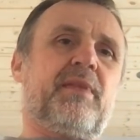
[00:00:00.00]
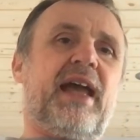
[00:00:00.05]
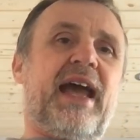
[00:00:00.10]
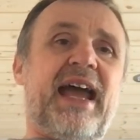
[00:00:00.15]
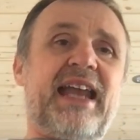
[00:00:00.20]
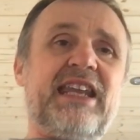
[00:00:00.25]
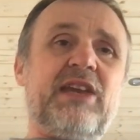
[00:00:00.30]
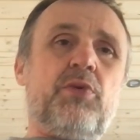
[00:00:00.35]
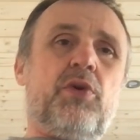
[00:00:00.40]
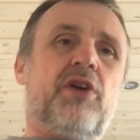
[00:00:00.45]

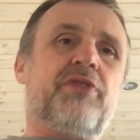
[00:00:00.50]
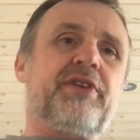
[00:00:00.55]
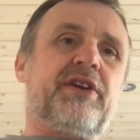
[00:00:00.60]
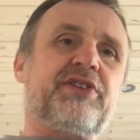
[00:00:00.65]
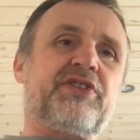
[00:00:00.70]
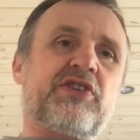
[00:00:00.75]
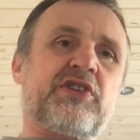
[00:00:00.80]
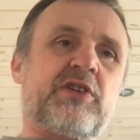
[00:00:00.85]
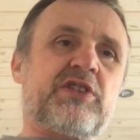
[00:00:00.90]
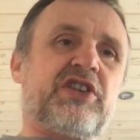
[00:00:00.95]
Anyone
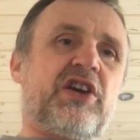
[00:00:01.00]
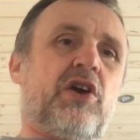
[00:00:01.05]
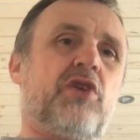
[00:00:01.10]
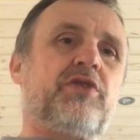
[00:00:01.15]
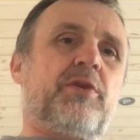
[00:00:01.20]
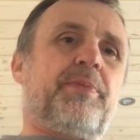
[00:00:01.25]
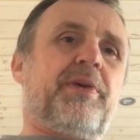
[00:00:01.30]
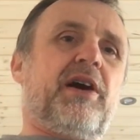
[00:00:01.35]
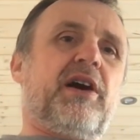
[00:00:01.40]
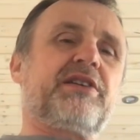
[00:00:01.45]
that doesn't toe
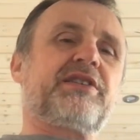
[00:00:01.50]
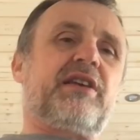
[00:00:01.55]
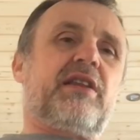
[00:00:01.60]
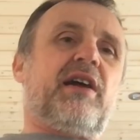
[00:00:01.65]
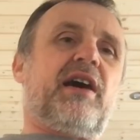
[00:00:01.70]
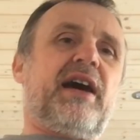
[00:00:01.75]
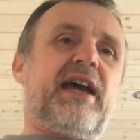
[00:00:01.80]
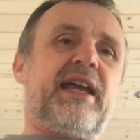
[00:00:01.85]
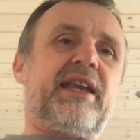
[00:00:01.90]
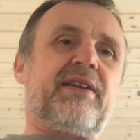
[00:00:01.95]
the party
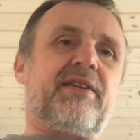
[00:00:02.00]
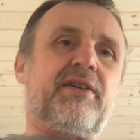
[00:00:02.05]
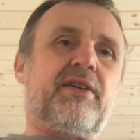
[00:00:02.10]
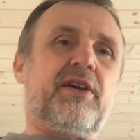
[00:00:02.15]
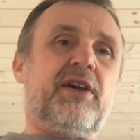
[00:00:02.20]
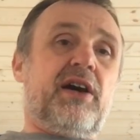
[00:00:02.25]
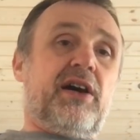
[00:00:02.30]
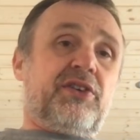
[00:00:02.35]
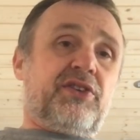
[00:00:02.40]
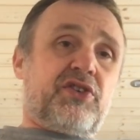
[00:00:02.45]
line
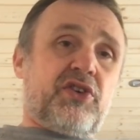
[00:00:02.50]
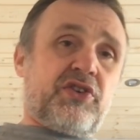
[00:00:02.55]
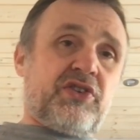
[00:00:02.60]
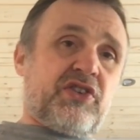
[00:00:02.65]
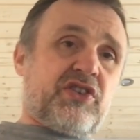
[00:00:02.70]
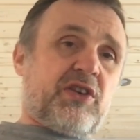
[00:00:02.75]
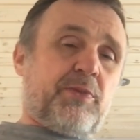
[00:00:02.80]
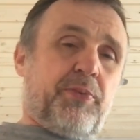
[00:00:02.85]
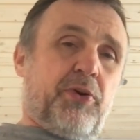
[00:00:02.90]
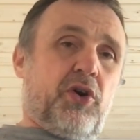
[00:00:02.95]
and
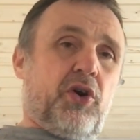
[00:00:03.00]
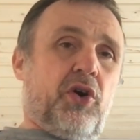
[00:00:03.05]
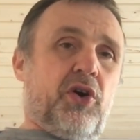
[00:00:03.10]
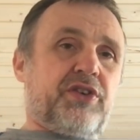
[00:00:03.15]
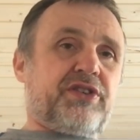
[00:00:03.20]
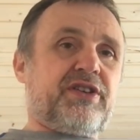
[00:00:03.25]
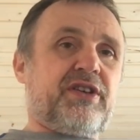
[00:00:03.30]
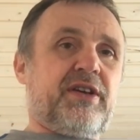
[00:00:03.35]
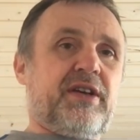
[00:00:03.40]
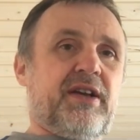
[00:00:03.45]
doesn't
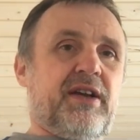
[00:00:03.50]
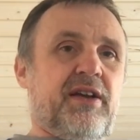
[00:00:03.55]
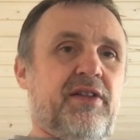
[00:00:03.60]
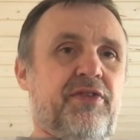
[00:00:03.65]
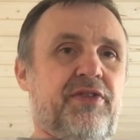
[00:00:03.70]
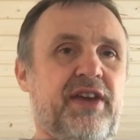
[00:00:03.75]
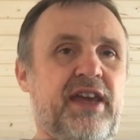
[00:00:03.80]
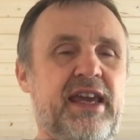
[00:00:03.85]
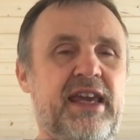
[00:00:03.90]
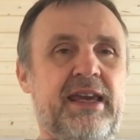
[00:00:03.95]
support
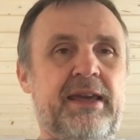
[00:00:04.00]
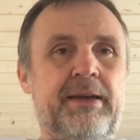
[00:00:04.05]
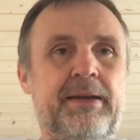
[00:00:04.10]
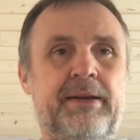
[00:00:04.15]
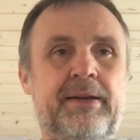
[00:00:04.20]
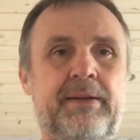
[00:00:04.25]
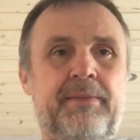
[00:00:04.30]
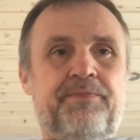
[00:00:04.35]
the,